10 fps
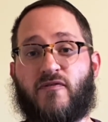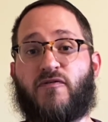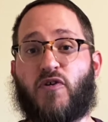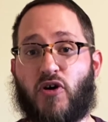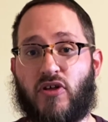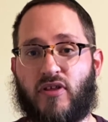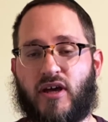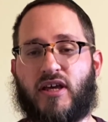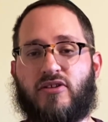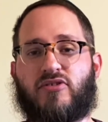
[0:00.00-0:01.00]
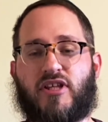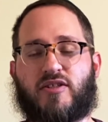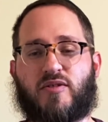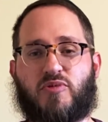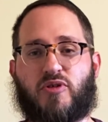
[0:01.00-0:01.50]
further into their
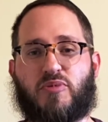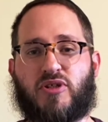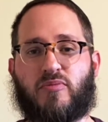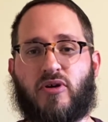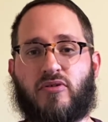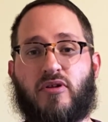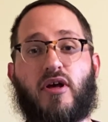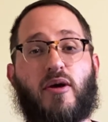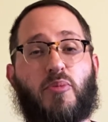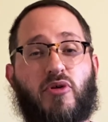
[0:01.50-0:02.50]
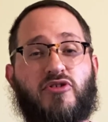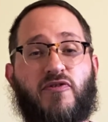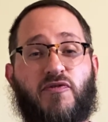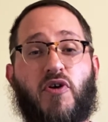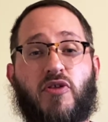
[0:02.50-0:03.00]
subscription model, but also
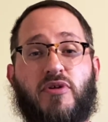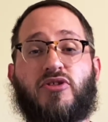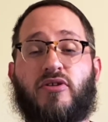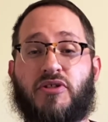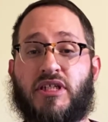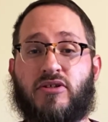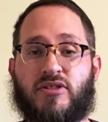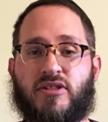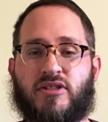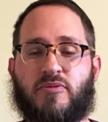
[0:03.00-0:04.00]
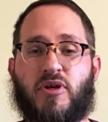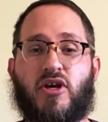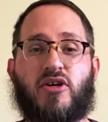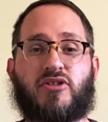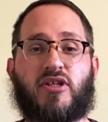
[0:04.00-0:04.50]
further into their ecosystem,
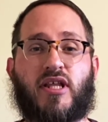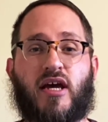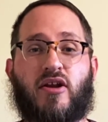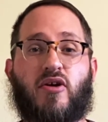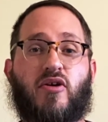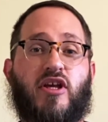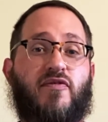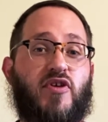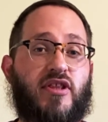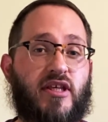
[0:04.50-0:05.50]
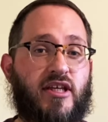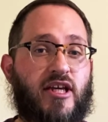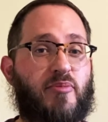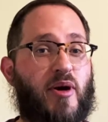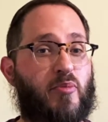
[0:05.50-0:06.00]
so that if you're thinking
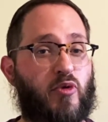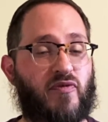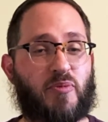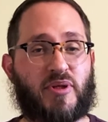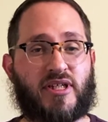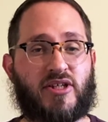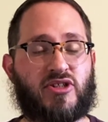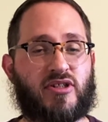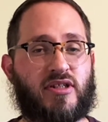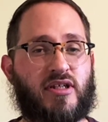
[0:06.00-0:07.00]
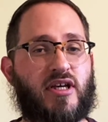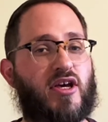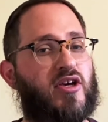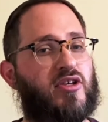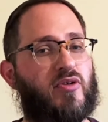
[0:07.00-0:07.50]
about moving potentially,
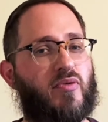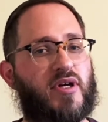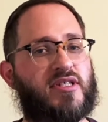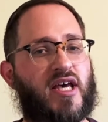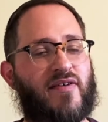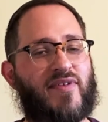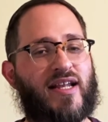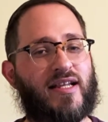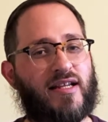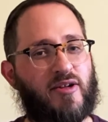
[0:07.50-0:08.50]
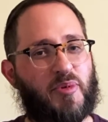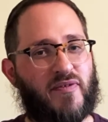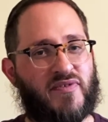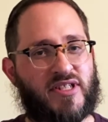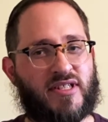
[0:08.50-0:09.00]
you always have that little bit
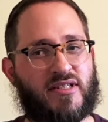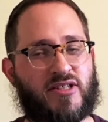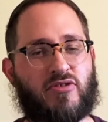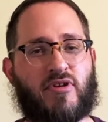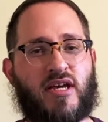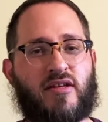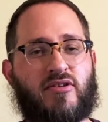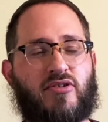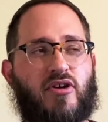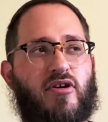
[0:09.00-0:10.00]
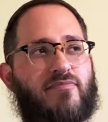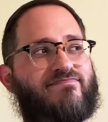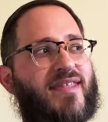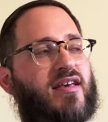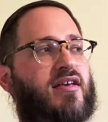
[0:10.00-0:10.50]
of dissonance in your head to go,
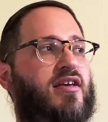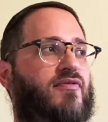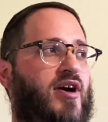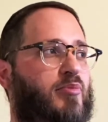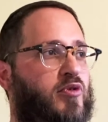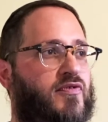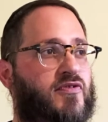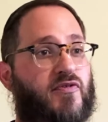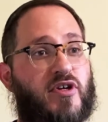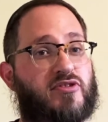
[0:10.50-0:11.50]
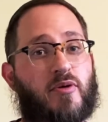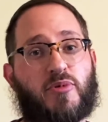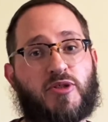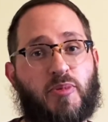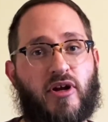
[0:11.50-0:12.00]
if I move to, for example,
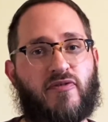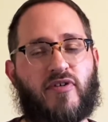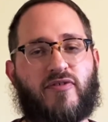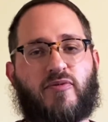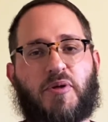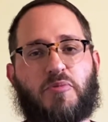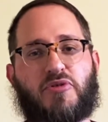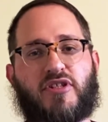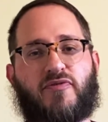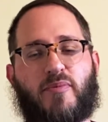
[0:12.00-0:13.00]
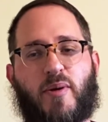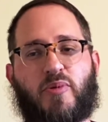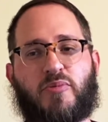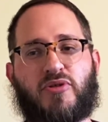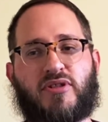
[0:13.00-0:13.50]
Spotify for my music from Apple
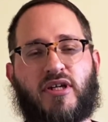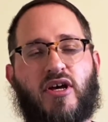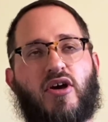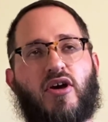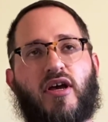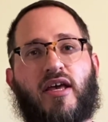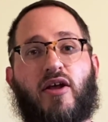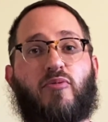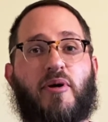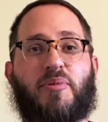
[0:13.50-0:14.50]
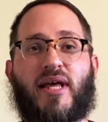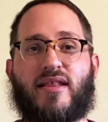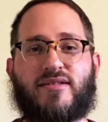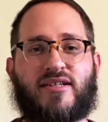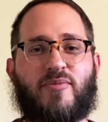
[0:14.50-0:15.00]
Music, can all my
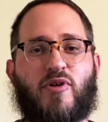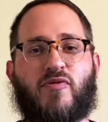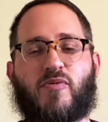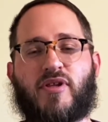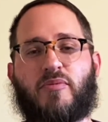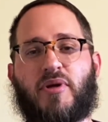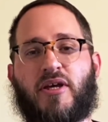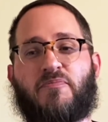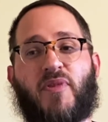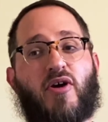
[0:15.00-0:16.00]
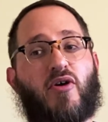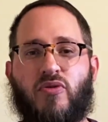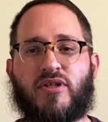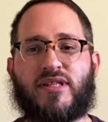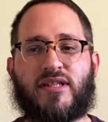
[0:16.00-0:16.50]
playlists come over with me?
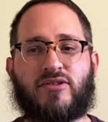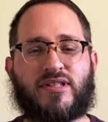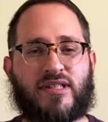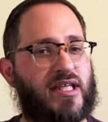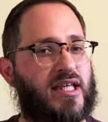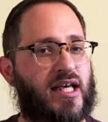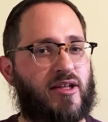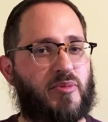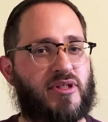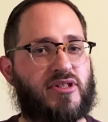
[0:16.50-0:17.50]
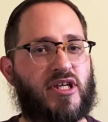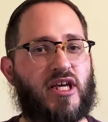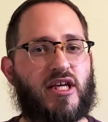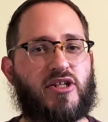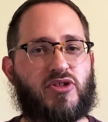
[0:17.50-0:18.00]
Those little sticky elements
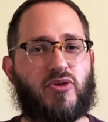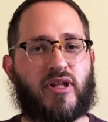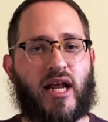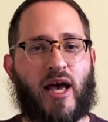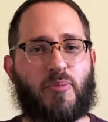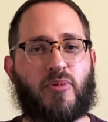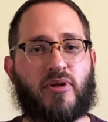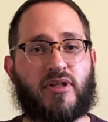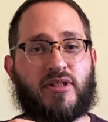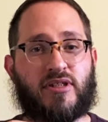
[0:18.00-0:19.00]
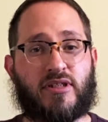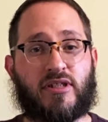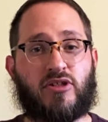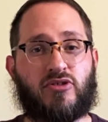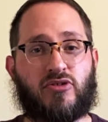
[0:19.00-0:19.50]
ensure that Apple
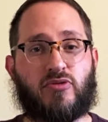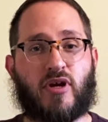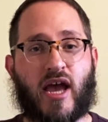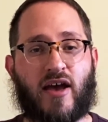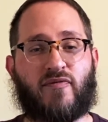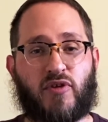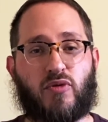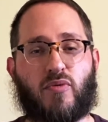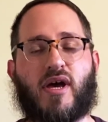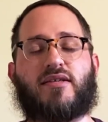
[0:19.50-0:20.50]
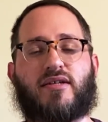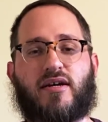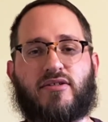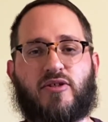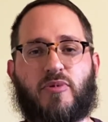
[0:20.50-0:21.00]
continue to have you as a
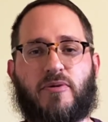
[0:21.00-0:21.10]
customer.